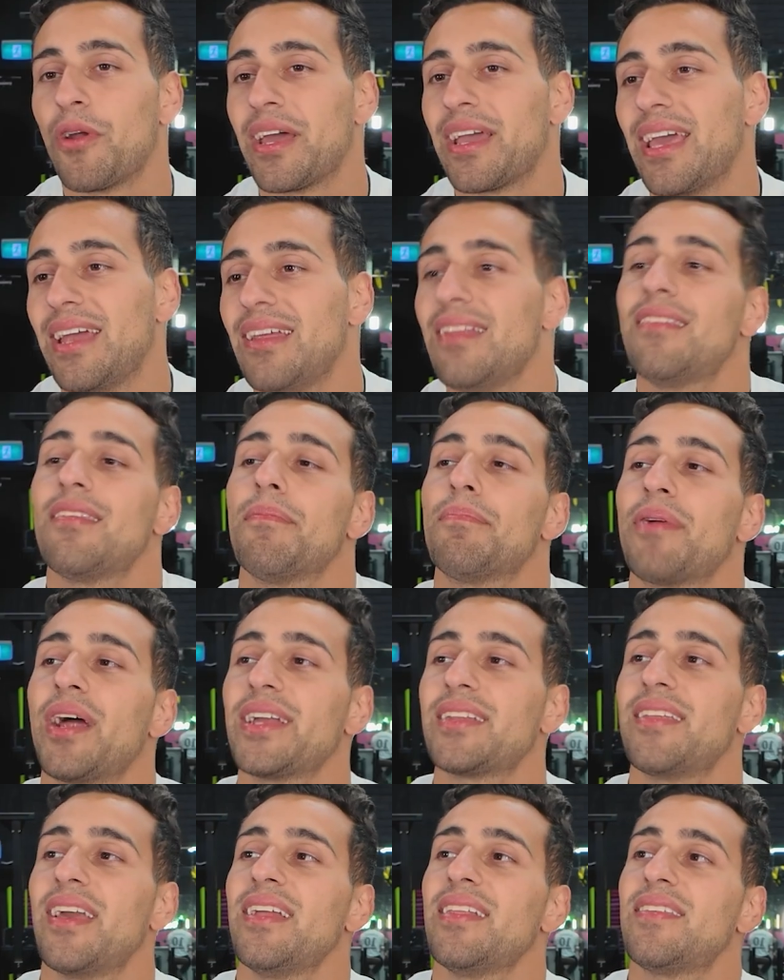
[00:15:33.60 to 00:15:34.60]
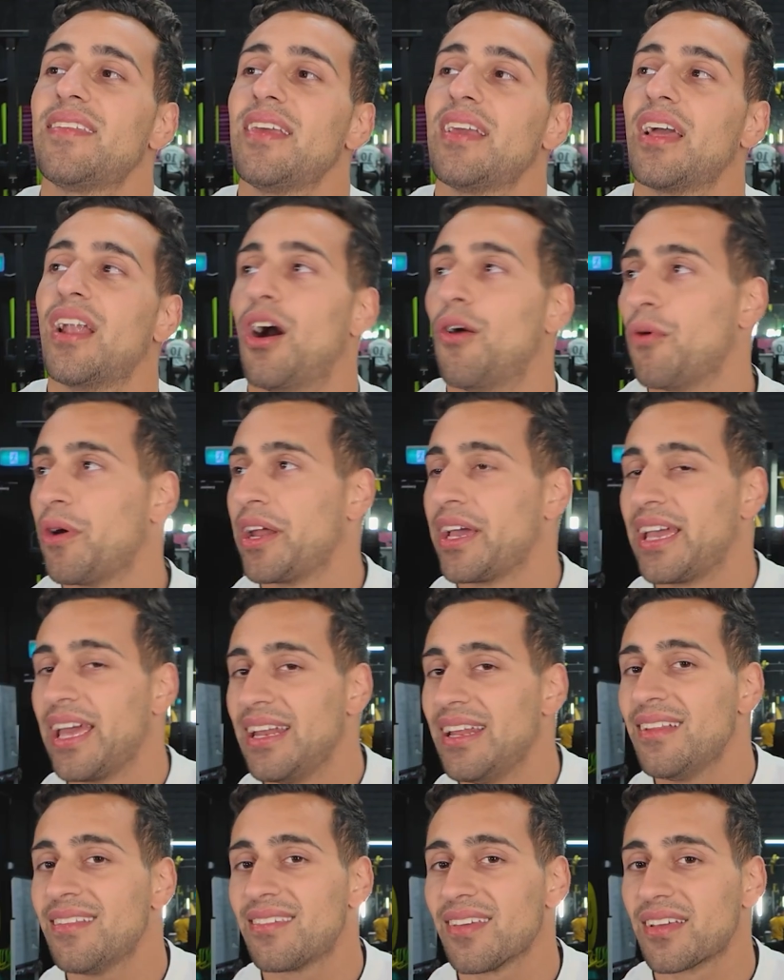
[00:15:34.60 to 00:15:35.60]
want to get into breakdancing and I want to
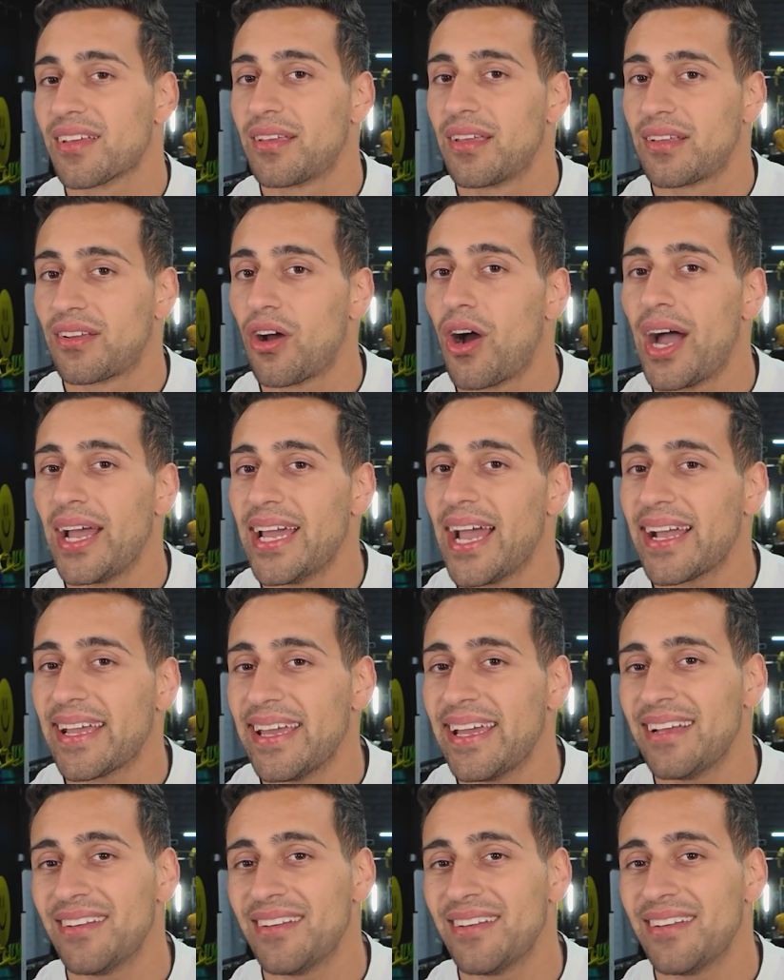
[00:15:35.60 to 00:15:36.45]
get into kayaking?